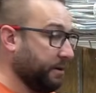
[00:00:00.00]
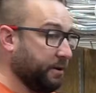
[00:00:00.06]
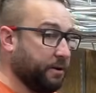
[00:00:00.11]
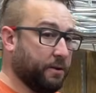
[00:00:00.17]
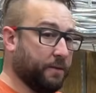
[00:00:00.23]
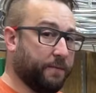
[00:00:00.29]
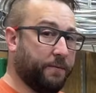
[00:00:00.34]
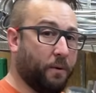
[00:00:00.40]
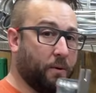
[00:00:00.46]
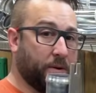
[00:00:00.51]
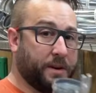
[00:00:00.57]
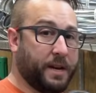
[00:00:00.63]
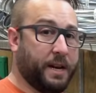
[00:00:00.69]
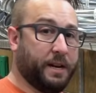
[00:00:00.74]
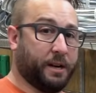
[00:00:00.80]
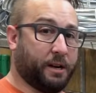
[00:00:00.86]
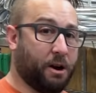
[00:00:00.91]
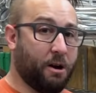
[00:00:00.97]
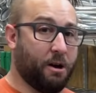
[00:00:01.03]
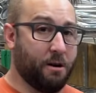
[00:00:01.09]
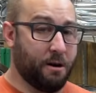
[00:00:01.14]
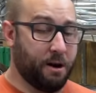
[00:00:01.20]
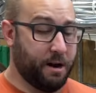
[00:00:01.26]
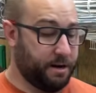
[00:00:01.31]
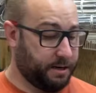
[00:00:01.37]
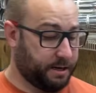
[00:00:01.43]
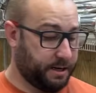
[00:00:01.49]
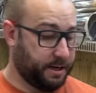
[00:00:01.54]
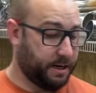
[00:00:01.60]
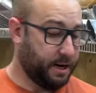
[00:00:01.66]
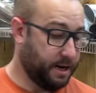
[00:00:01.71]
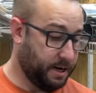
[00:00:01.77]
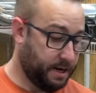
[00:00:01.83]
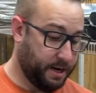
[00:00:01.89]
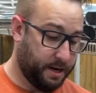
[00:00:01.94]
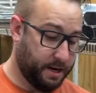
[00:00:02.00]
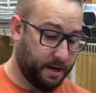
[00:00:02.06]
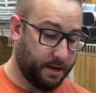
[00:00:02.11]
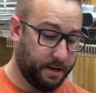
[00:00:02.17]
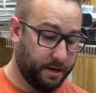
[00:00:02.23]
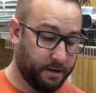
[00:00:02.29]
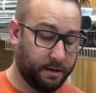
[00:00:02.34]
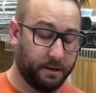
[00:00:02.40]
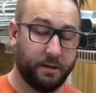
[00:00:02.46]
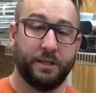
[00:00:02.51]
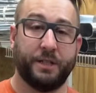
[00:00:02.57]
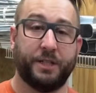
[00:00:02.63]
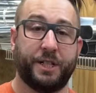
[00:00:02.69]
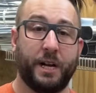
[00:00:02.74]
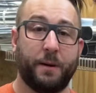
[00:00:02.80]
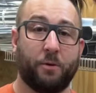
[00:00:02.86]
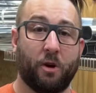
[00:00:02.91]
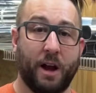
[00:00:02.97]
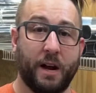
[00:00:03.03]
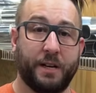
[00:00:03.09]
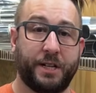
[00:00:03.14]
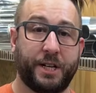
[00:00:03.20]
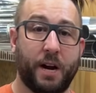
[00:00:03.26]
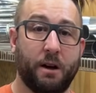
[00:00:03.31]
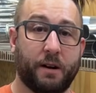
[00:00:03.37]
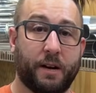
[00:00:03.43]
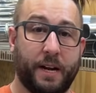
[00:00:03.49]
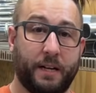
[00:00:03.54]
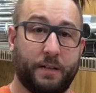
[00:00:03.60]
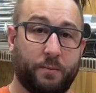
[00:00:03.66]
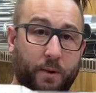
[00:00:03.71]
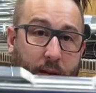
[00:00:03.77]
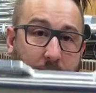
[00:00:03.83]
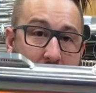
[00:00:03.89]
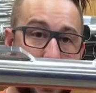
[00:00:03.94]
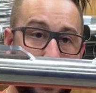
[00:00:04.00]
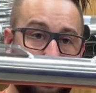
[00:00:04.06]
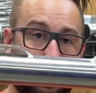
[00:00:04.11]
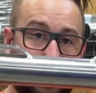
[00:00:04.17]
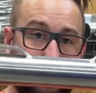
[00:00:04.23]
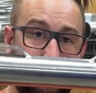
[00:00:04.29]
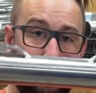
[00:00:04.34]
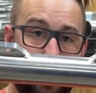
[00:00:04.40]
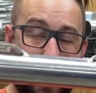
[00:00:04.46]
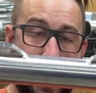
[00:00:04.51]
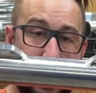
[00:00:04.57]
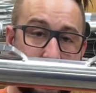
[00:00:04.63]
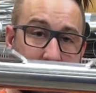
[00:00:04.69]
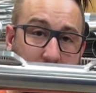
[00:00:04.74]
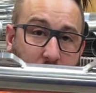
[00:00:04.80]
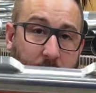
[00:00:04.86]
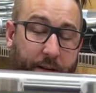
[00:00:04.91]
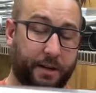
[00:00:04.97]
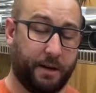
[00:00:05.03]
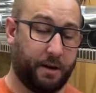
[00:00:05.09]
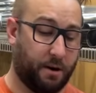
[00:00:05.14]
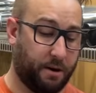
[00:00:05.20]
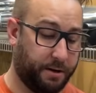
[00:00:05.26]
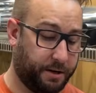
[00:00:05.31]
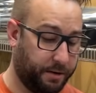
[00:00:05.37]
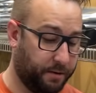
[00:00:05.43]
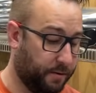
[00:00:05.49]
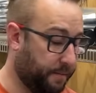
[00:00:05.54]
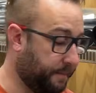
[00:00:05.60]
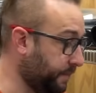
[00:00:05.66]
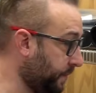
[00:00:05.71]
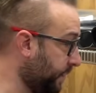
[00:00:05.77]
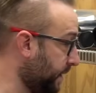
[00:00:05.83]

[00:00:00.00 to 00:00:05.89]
Your 14 to current Jeep Grand Cherokees, we got them with brackets welded onto them,